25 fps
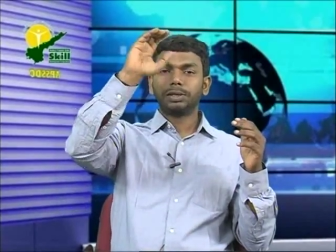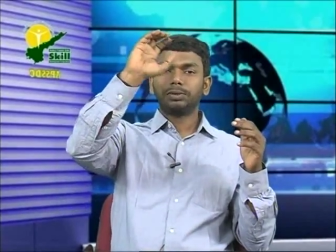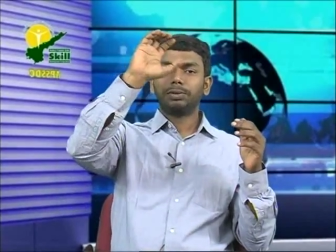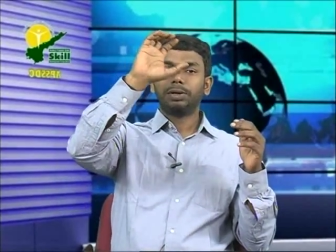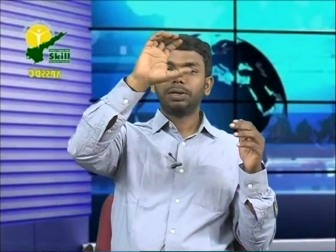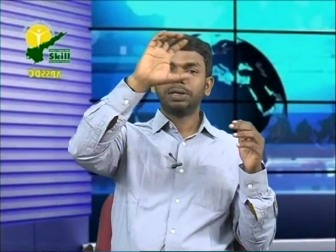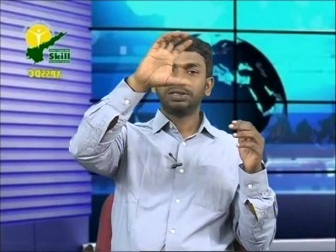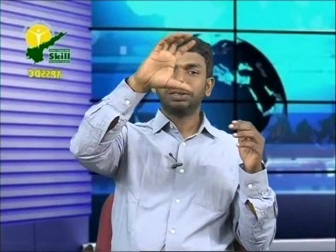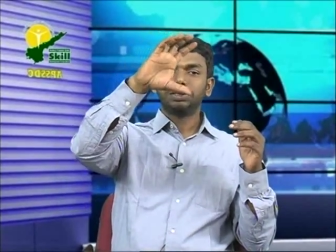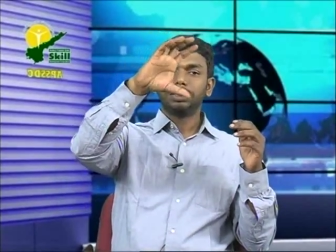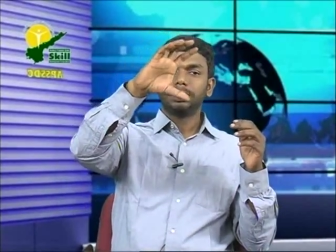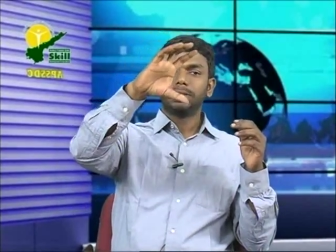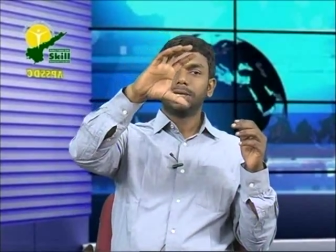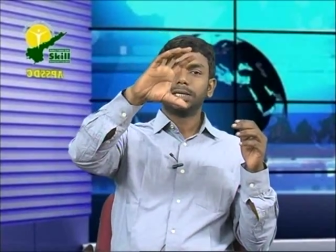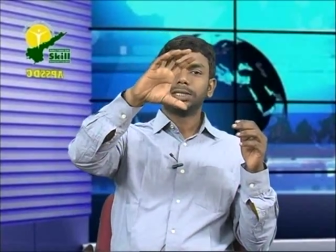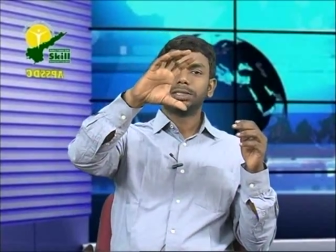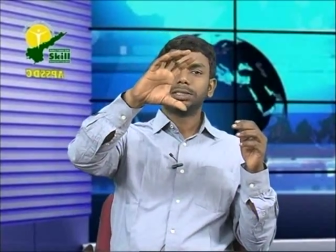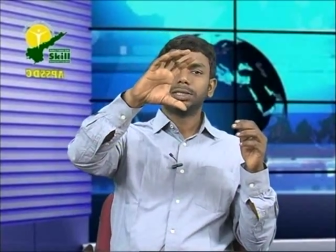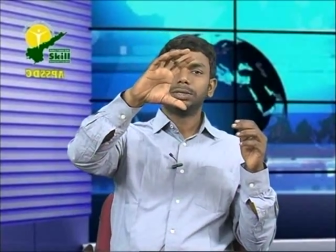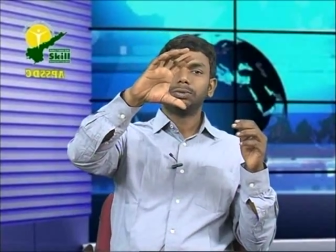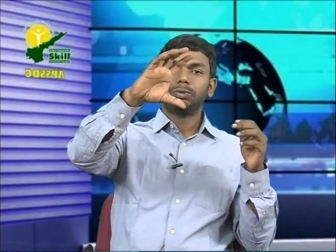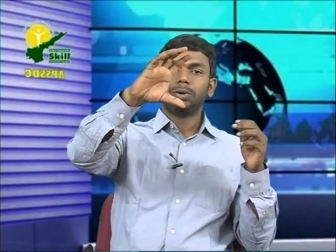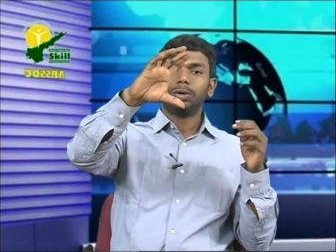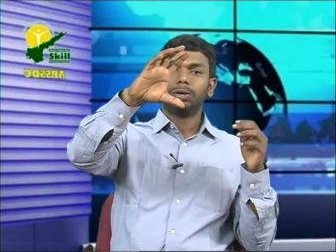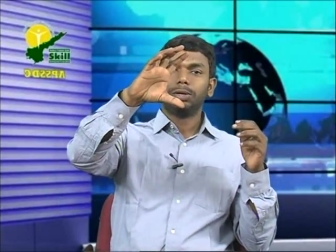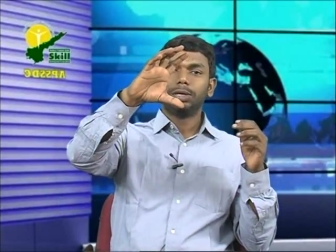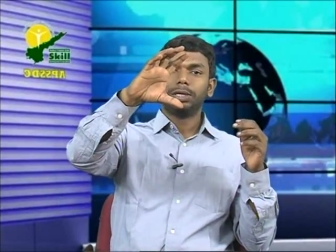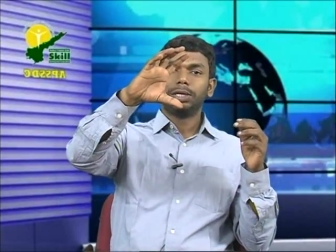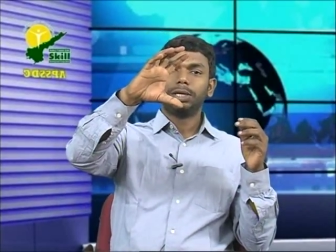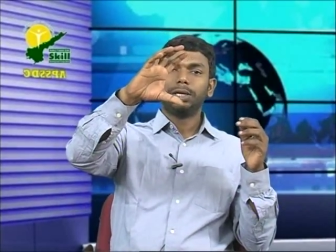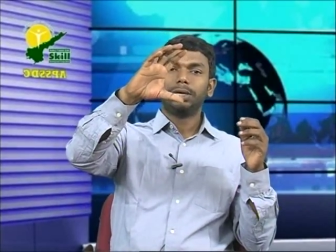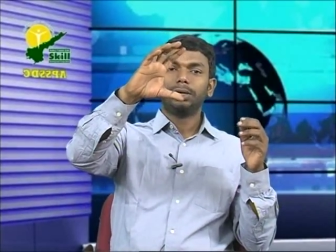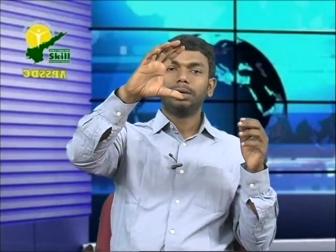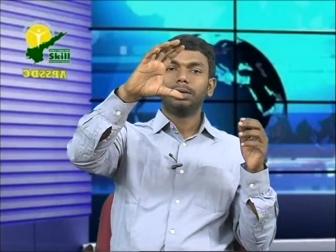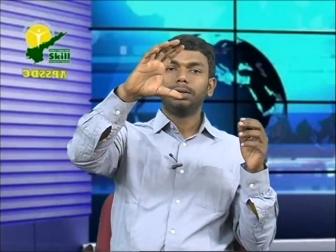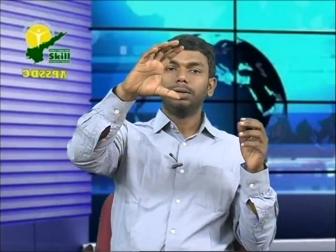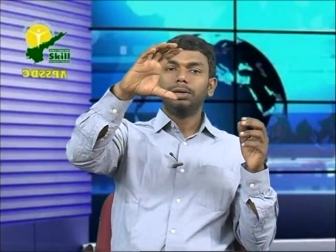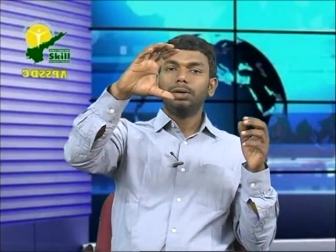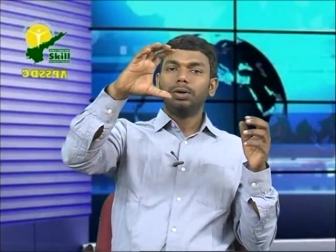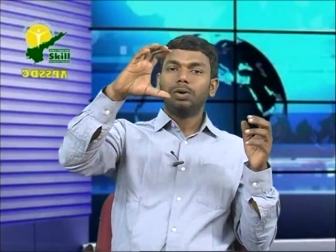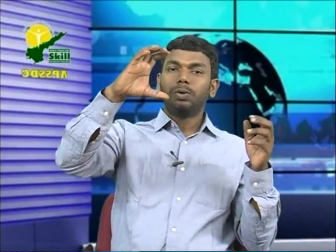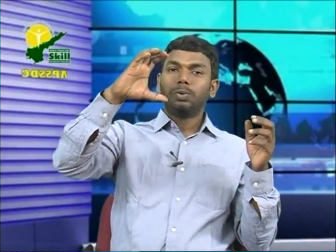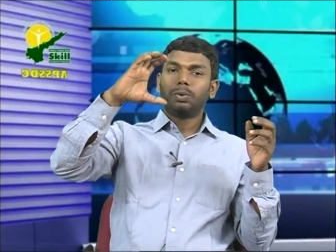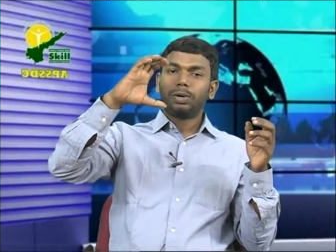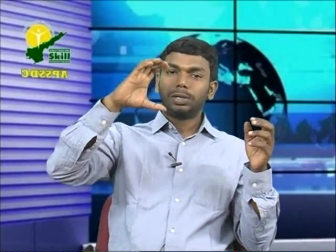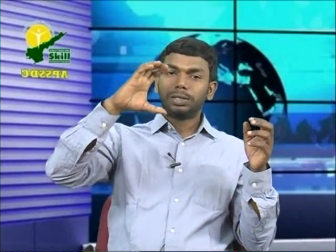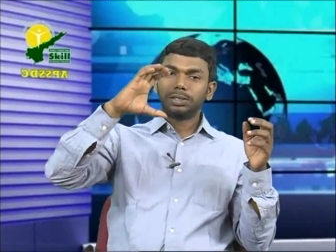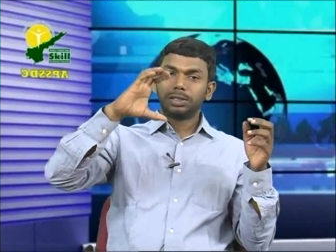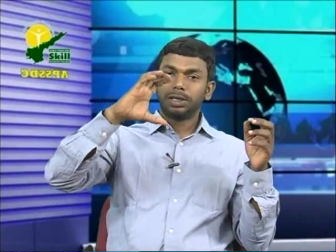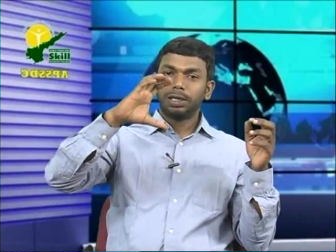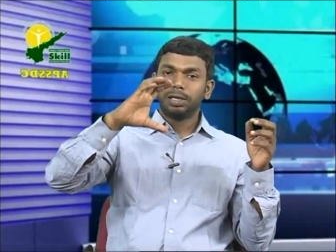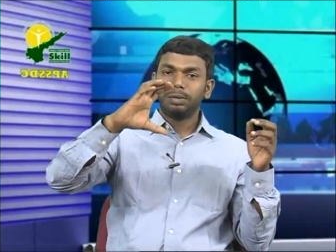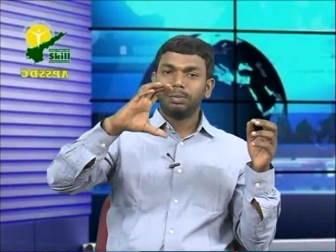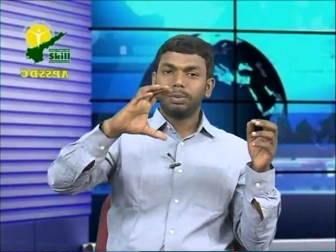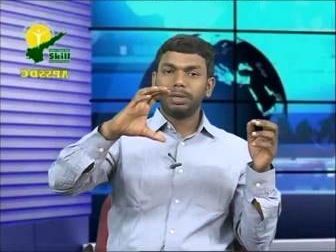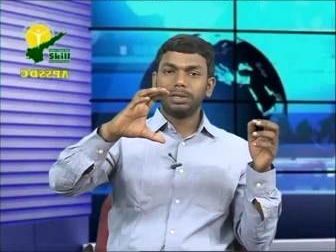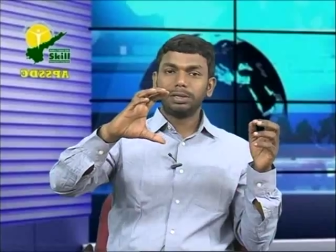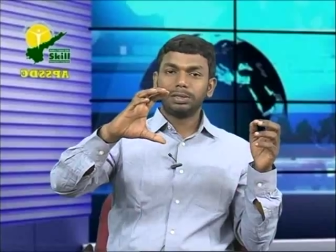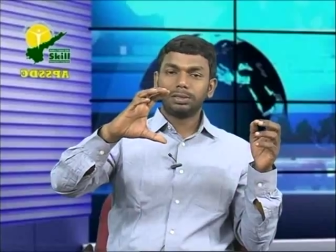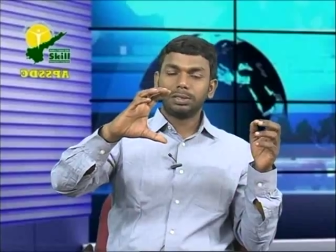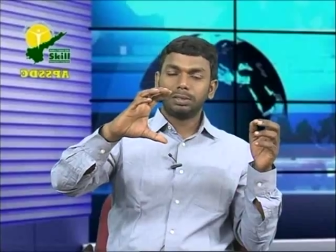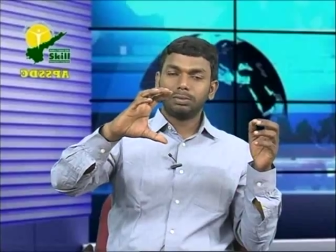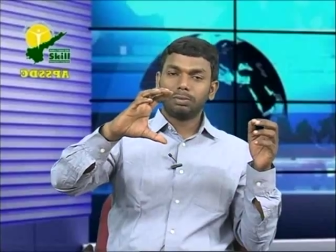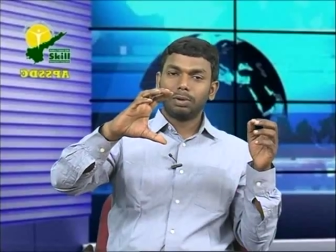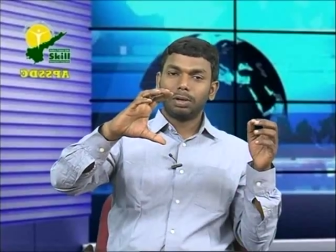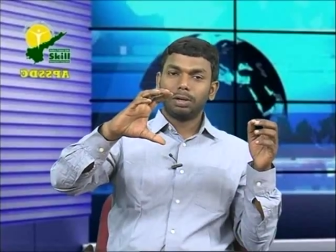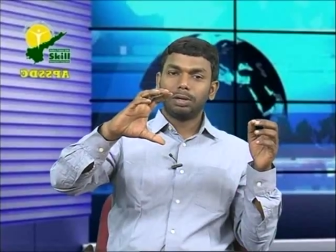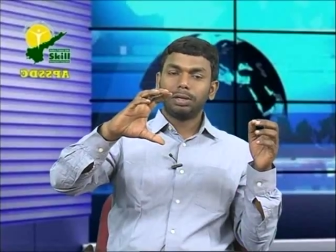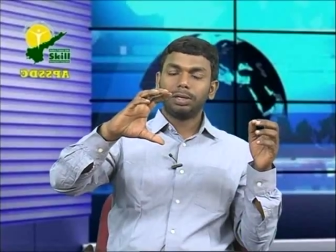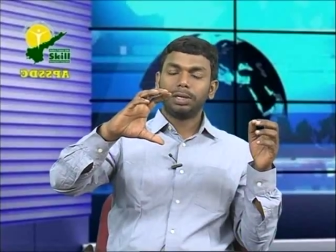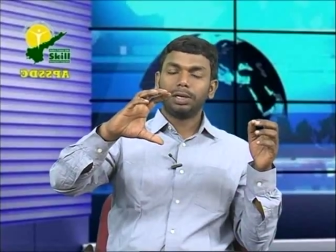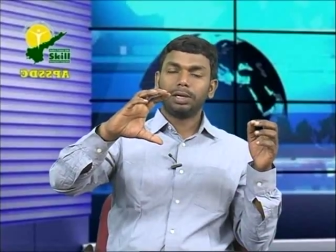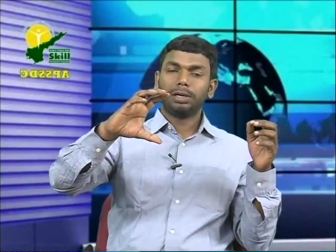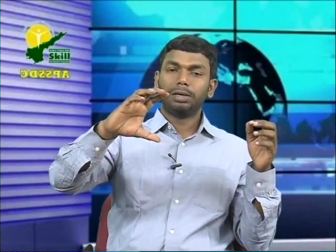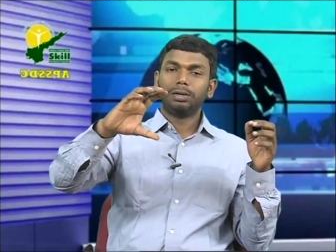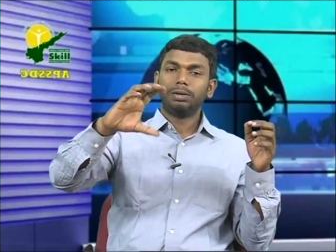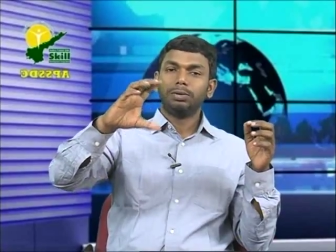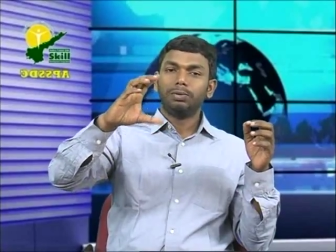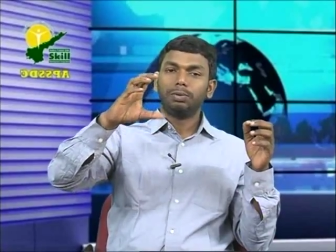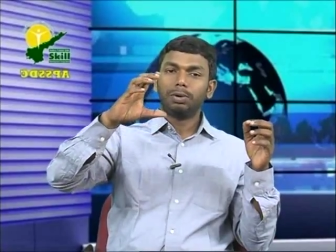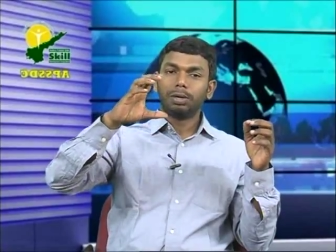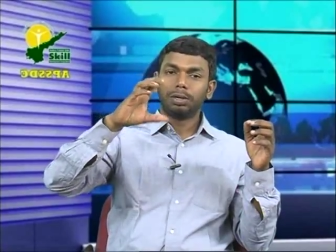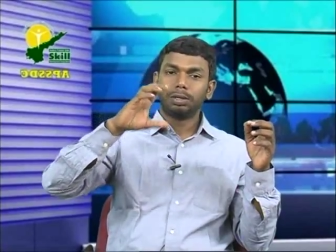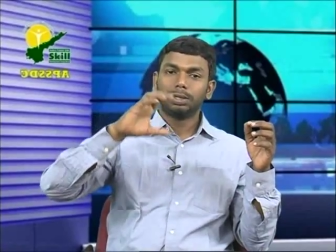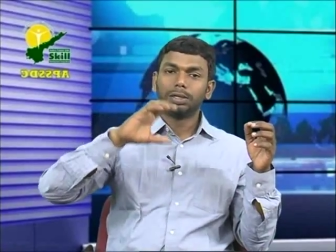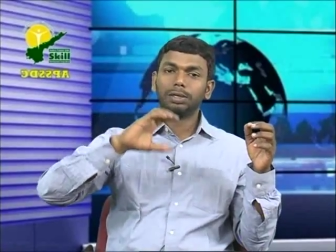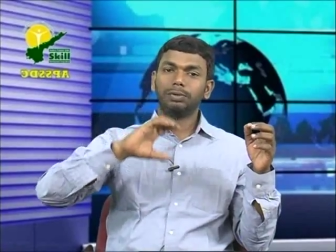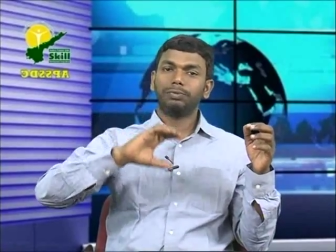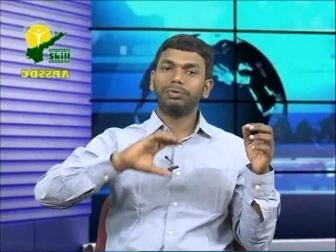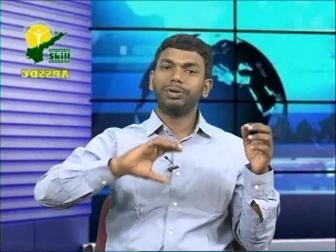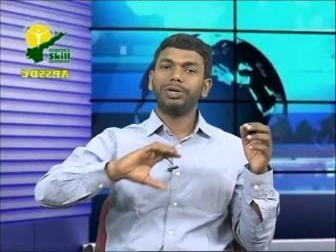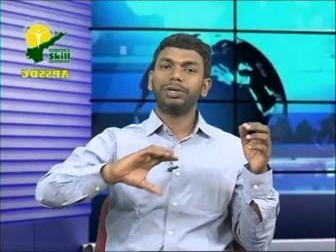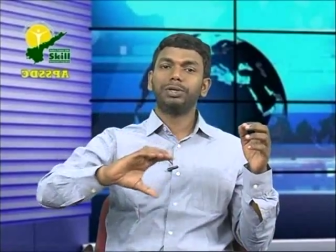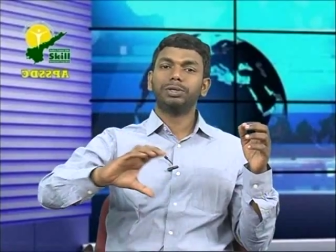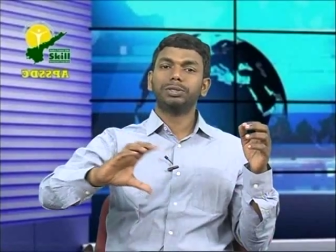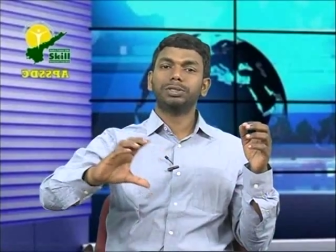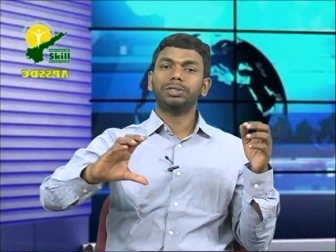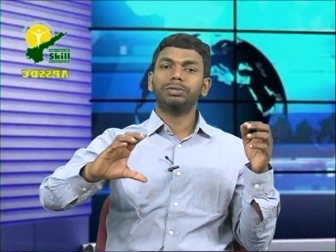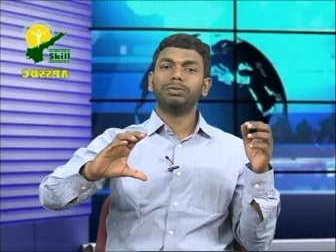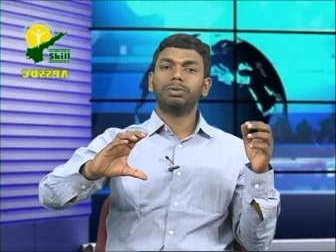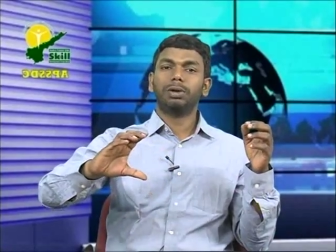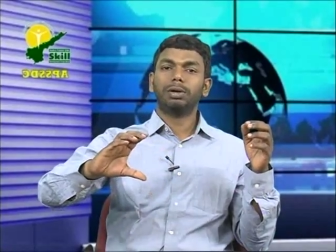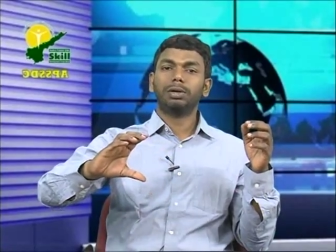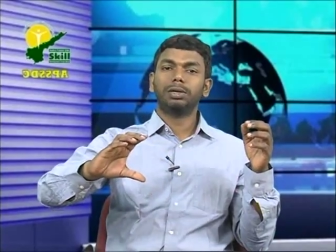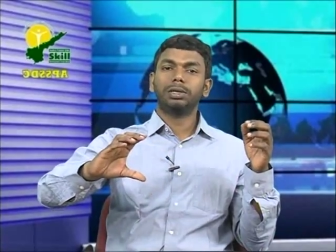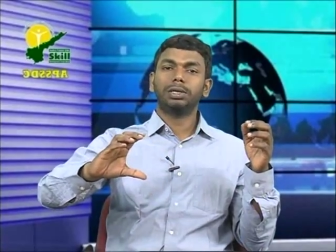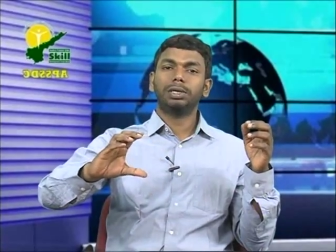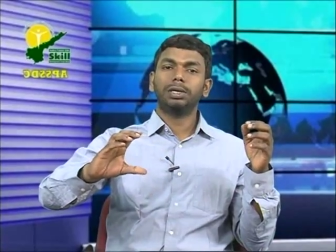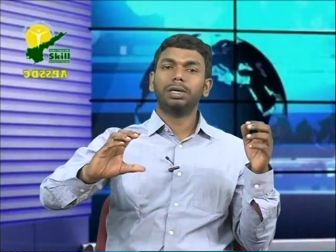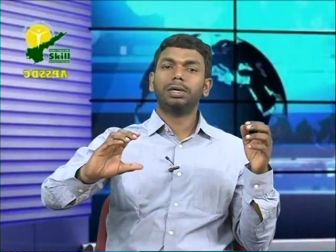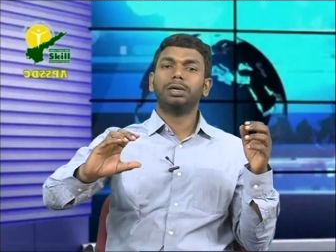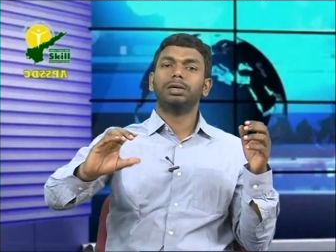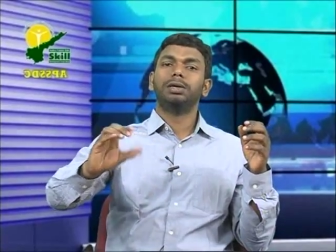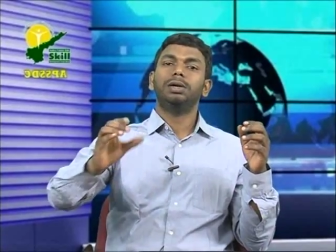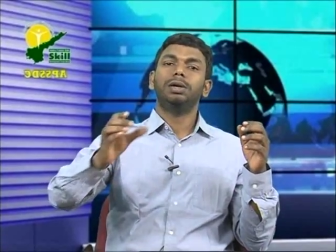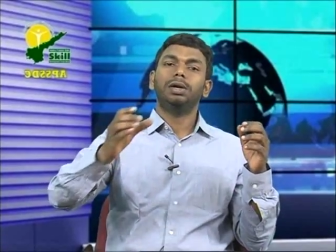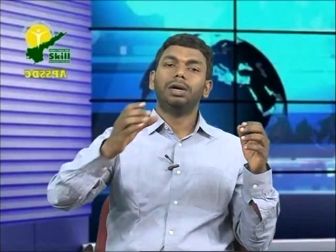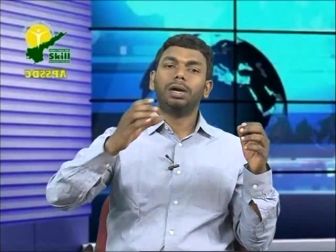is the text involved here, what is the images involved here, what are the videos involved here,